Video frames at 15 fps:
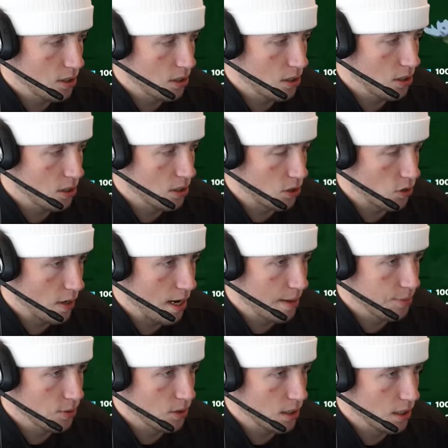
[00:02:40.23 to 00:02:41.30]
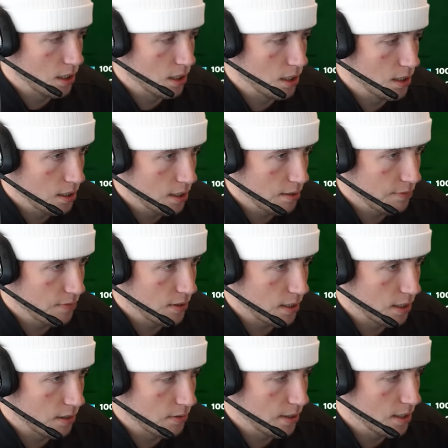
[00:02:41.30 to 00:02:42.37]
Oh, grapple gun. That's fucking
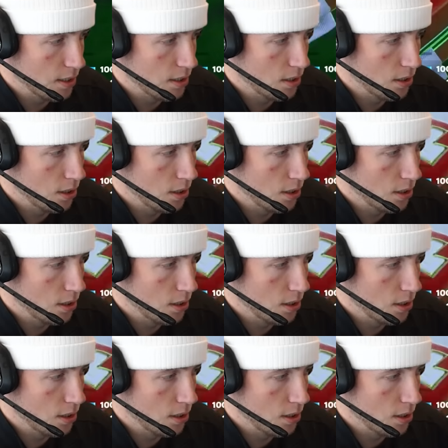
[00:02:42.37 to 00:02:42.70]
outrageous.